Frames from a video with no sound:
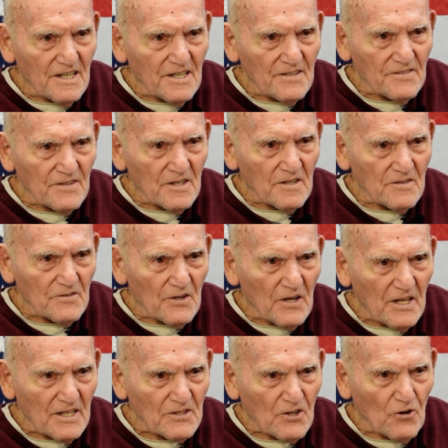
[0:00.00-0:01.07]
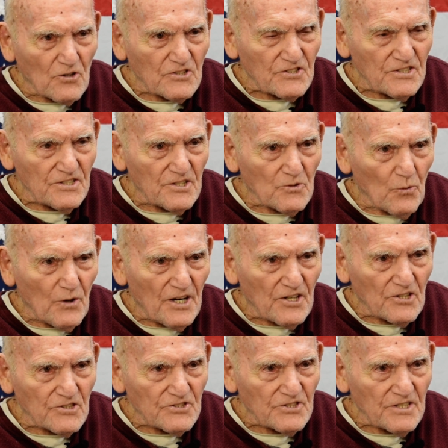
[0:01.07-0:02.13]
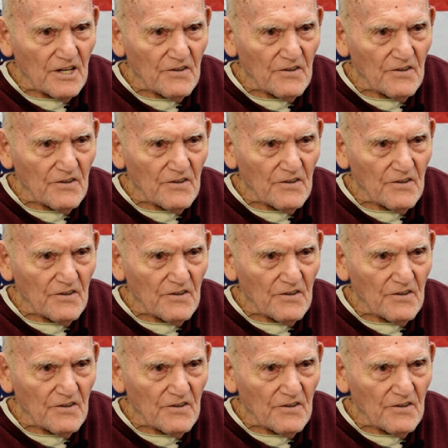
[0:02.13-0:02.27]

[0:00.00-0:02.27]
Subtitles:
And they had cooks and their waiters and